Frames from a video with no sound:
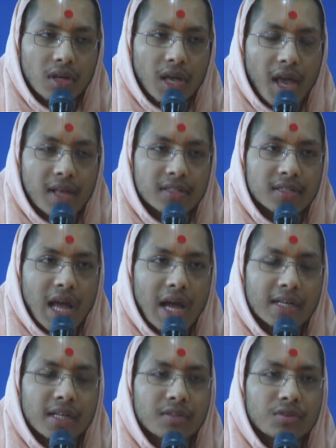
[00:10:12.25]
and
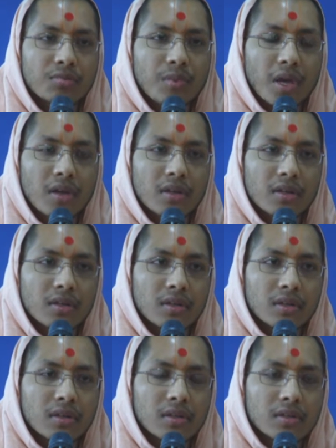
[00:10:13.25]
started to make
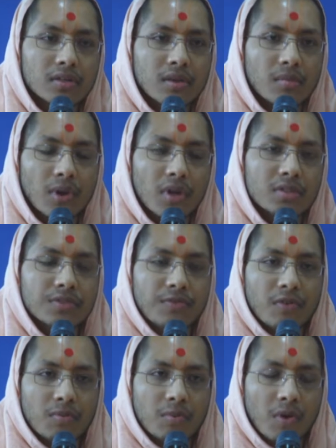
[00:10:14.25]
some lunch
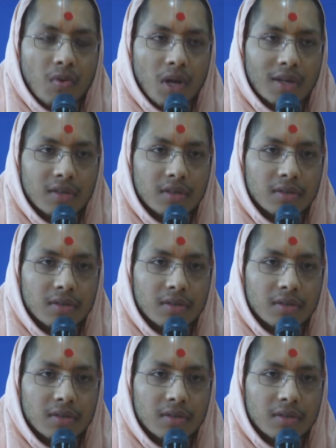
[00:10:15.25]
for Bhagwan.